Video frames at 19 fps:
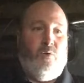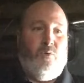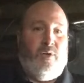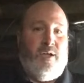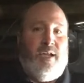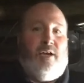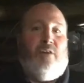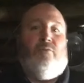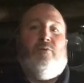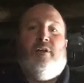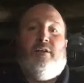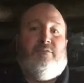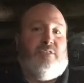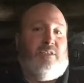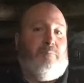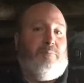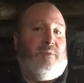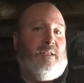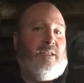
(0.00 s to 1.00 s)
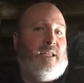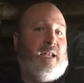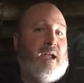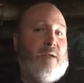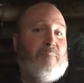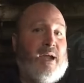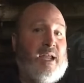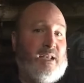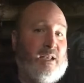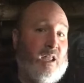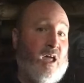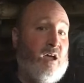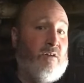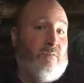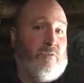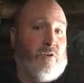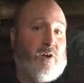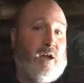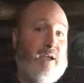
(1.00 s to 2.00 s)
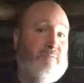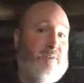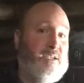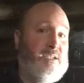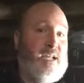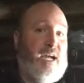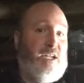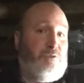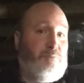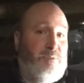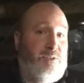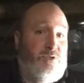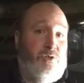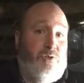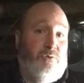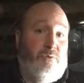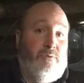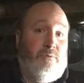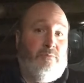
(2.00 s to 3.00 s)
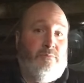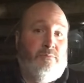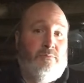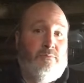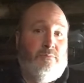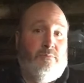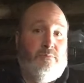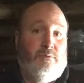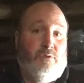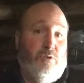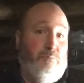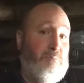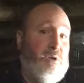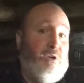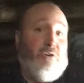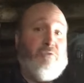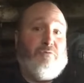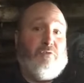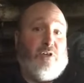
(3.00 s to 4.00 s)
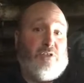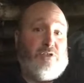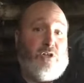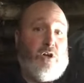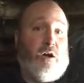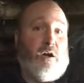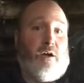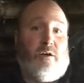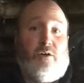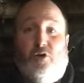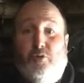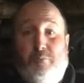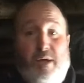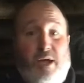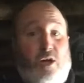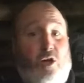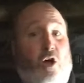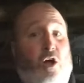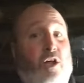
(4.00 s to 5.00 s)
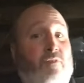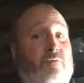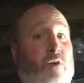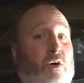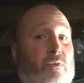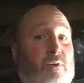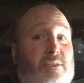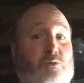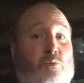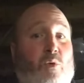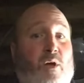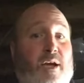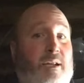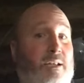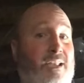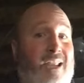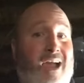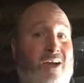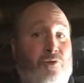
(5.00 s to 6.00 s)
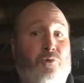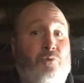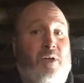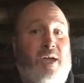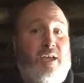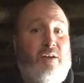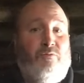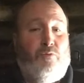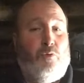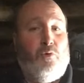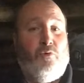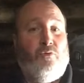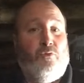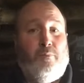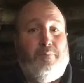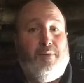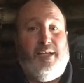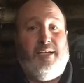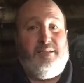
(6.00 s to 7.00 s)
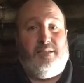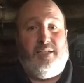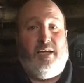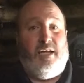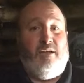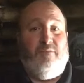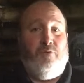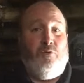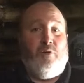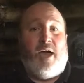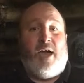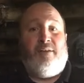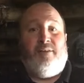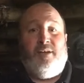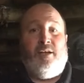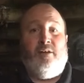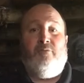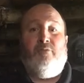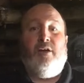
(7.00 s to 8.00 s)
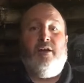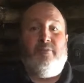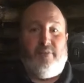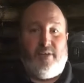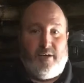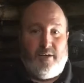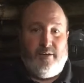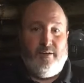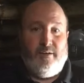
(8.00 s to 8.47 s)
getting rid of something that I might love or have an attachment to. Could be your first car. Could be a car you've always wanted. Now you can't afford to replace it if you got to get rid of it.